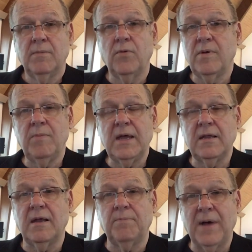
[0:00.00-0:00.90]
but we
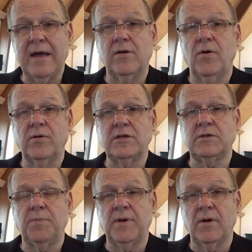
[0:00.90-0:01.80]
mean that by the Holy
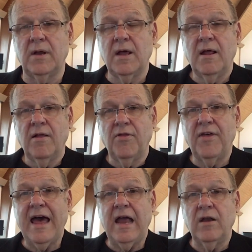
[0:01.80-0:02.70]
Spirit,
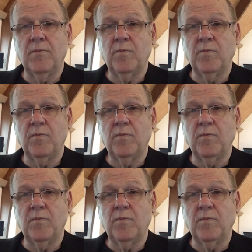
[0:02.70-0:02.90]
that